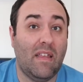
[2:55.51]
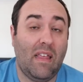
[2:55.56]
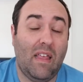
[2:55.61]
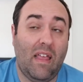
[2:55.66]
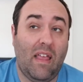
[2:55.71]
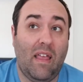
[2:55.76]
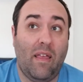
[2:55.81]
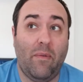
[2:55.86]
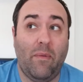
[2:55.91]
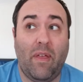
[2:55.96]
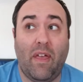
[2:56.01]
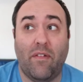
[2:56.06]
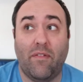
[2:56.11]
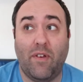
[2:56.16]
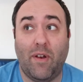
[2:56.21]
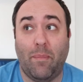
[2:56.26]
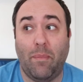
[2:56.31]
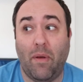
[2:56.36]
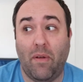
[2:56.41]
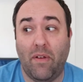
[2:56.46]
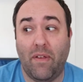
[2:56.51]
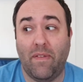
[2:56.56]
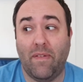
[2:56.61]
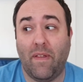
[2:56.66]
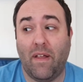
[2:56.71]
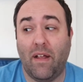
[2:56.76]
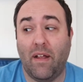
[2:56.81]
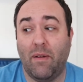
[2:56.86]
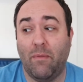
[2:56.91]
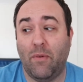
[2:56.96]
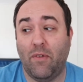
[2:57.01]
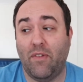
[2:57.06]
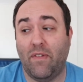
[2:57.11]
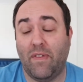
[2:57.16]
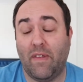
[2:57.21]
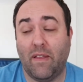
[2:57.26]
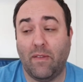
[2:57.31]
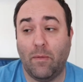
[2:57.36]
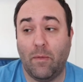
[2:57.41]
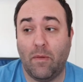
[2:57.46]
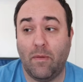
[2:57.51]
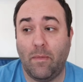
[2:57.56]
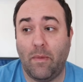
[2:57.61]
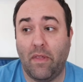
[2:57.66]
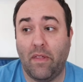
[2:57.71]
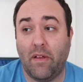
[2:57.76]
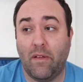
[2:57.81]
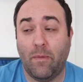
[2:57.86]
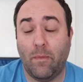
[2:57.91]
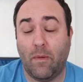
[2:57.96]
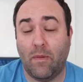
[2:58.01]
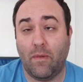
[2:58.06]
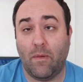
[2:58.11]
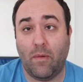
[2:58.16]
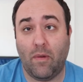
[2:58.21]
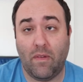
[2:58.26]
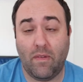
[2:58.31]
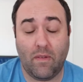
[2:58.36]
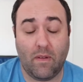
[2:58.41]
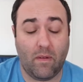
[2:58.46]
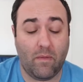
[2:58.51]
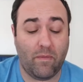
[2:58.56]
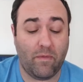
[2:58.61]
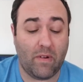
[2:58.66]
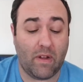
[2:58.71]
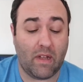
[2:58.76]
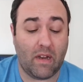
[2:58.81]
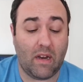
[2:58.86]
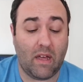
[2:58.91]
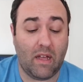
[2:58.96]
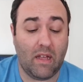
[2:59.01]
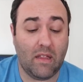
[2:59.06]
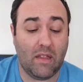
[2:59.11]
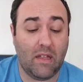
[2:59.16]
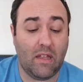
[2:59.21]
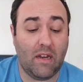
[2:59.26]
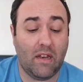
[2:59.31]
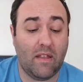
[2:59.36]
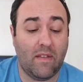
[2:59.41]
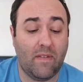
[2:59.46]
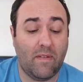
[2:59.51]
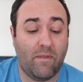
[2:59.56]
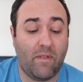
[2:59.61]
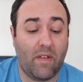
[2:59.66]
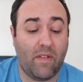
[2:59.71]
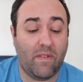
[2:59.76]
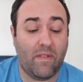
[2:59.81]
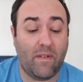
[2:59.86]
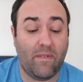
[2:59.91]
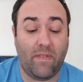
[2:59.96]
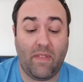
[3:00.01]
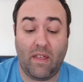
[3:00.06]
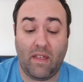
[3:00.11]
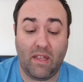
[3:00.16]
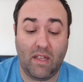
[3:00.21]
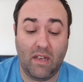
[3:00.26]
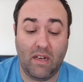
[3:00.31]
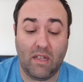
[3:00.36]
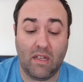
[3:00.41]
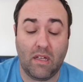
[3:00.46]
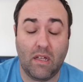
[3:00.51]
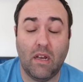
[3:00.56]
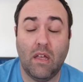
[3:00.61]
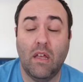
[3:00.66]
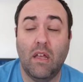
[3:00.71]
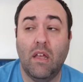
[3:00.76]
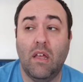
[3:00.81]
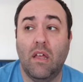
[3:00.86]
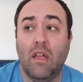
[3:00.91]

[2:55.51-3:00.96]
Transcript: And we have Napoleon's there, which is not supposed to be there. He's supposed to be on some freaking island because of all the stuff that he did.